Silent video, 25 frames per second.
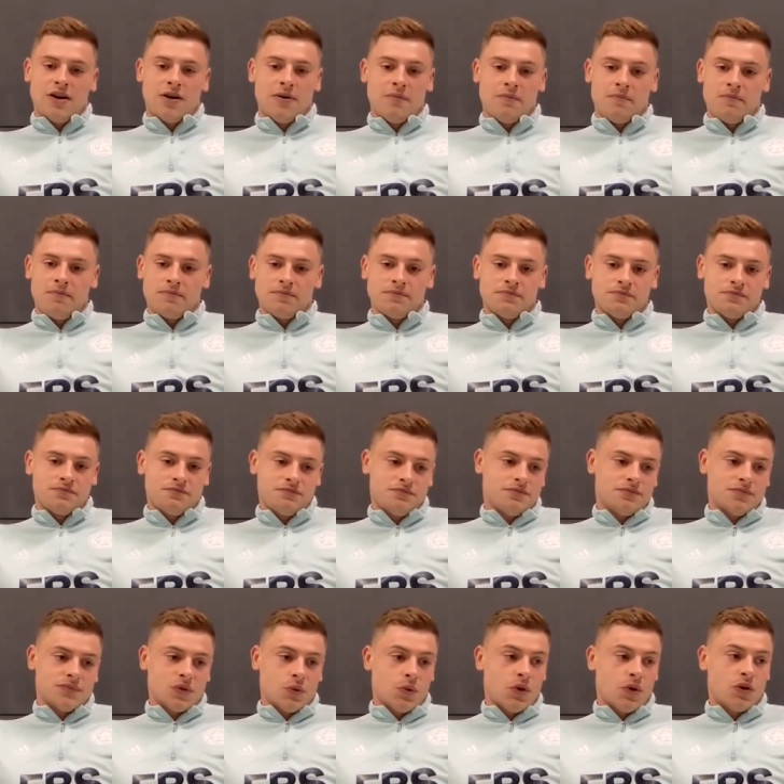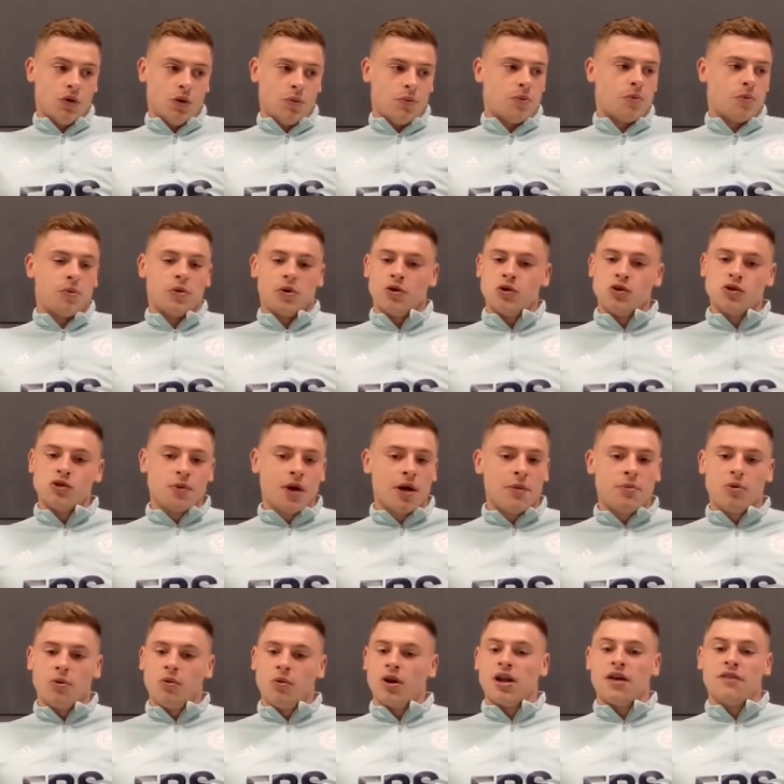Um, when you open a
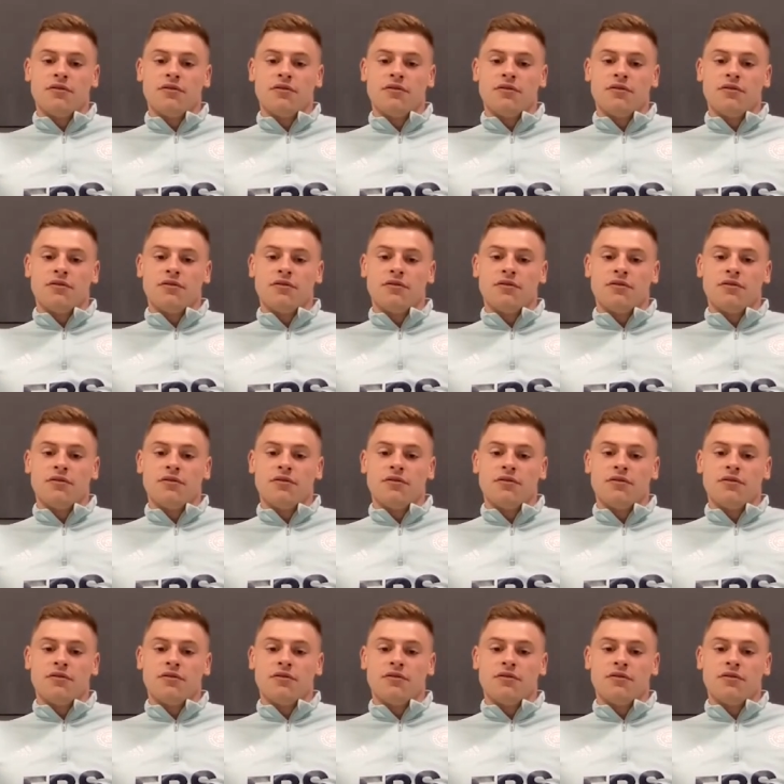newspaper,